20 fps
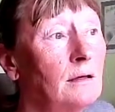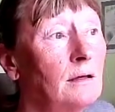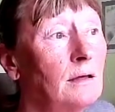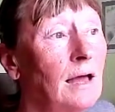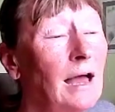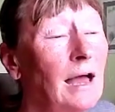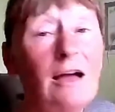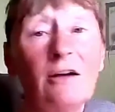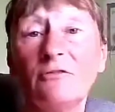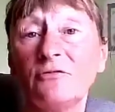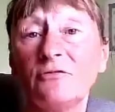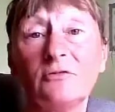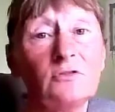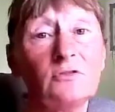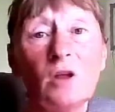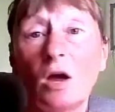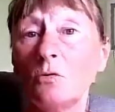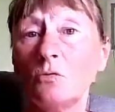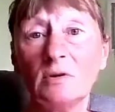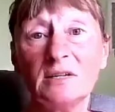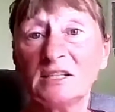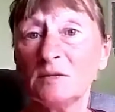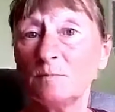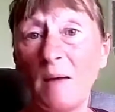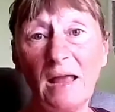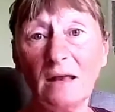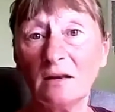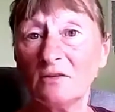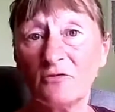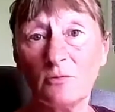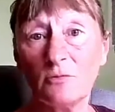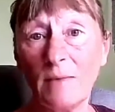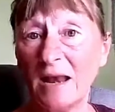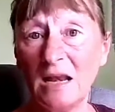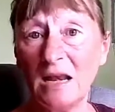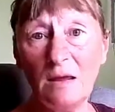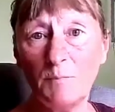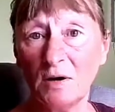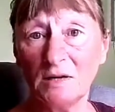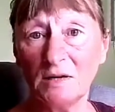have no respect from
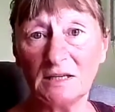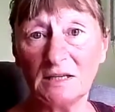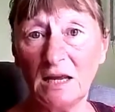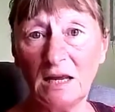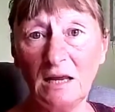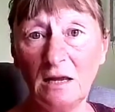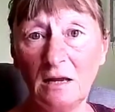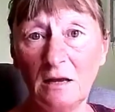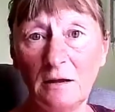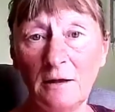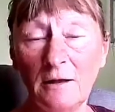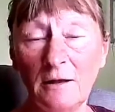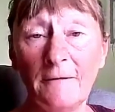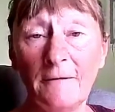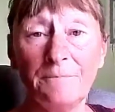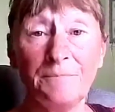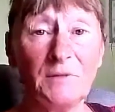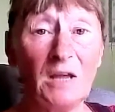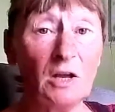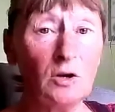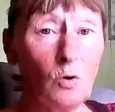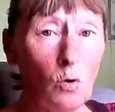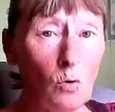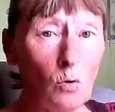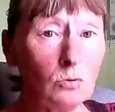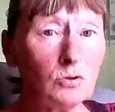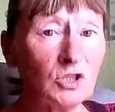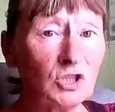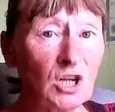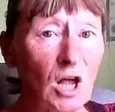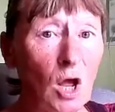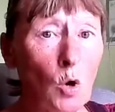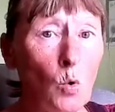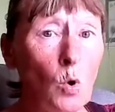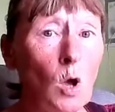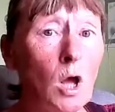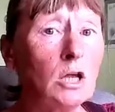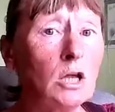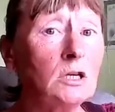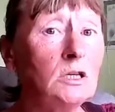anybody, and
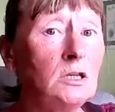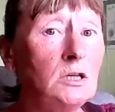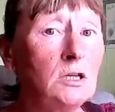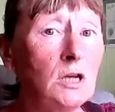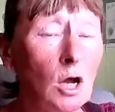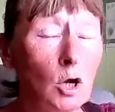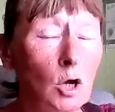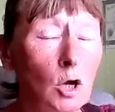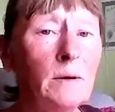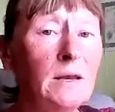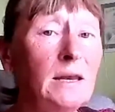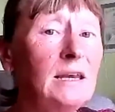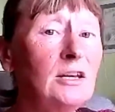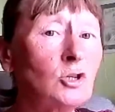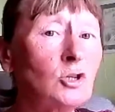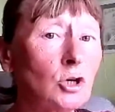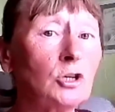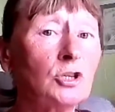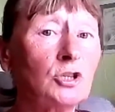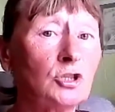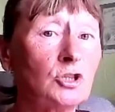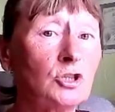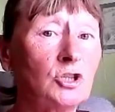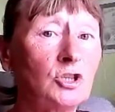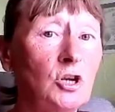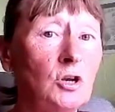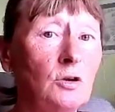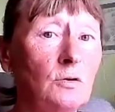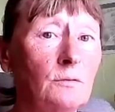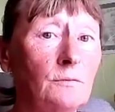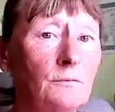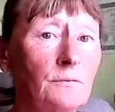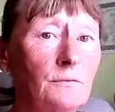also nobody trusts you.